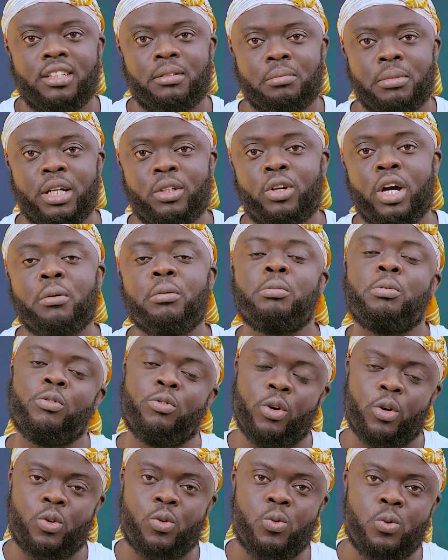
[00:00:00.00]
But I do have people
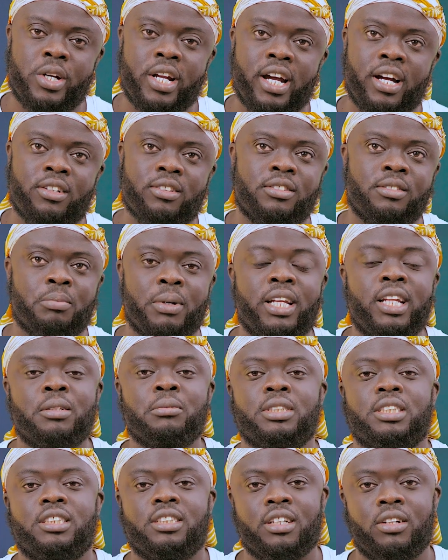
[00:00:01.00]
for cool down. My
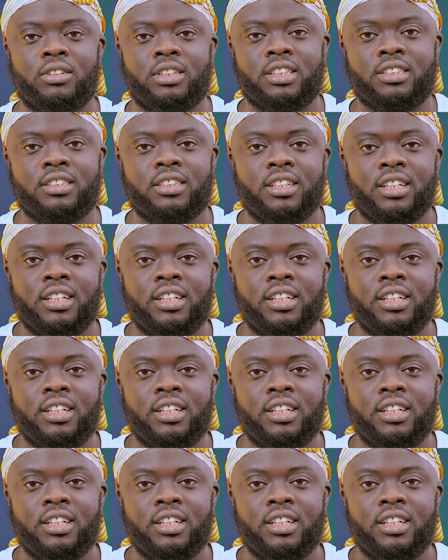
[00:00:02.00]
name is Sheldon.